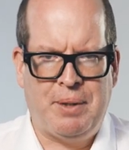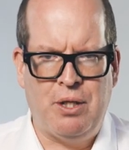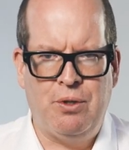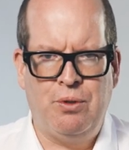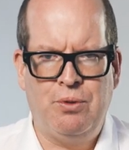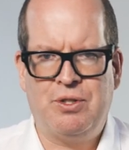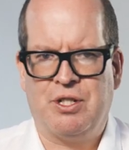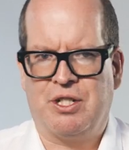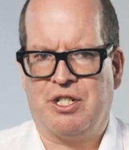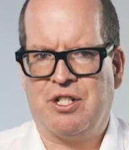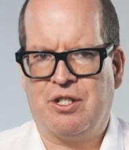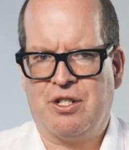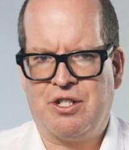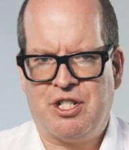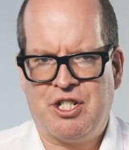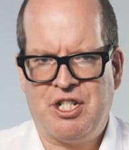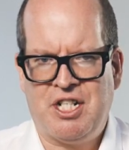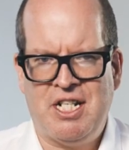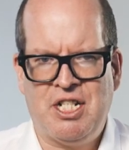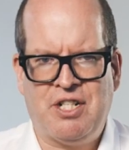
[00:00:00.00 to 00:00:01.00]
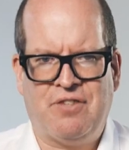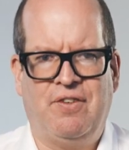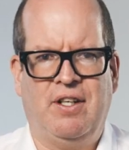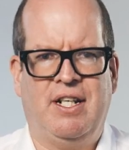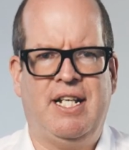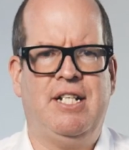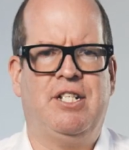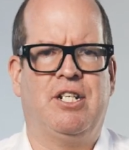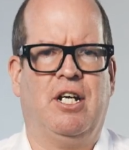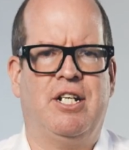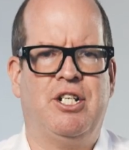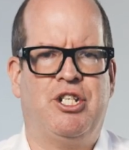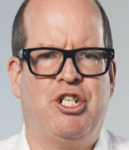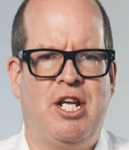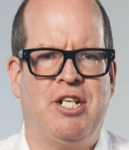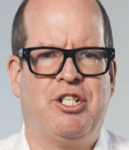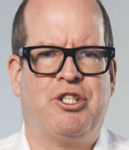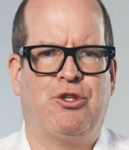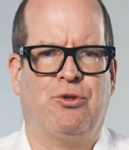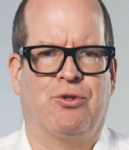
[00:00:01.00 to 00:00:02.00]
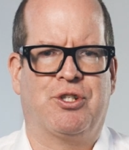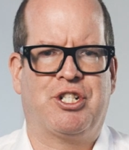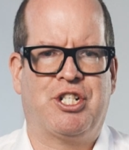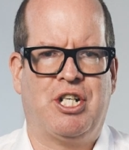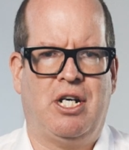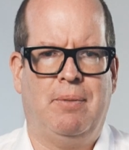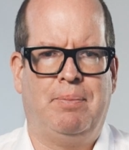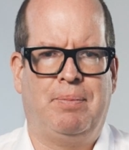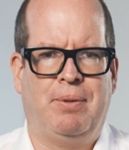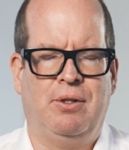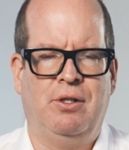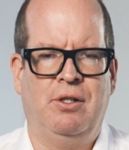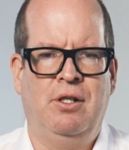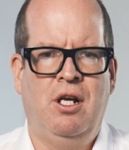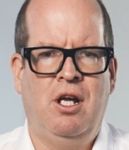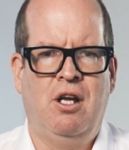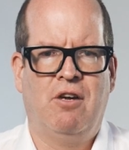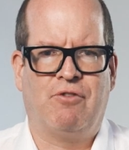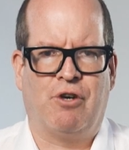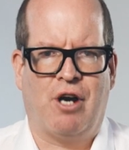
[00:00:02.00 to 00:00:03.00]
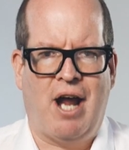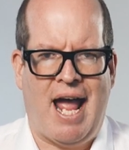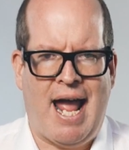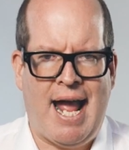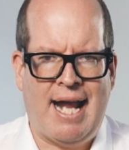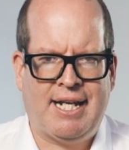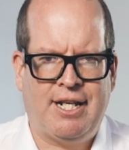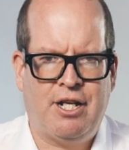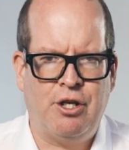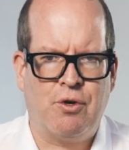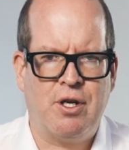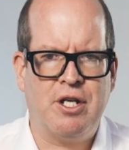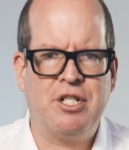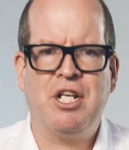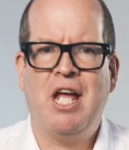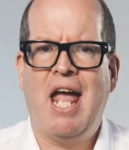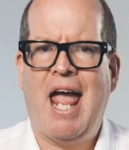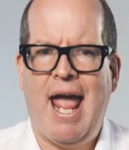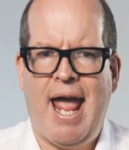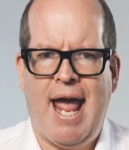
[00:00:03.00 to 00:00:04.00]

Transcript: you to successfully digest your sample for accurate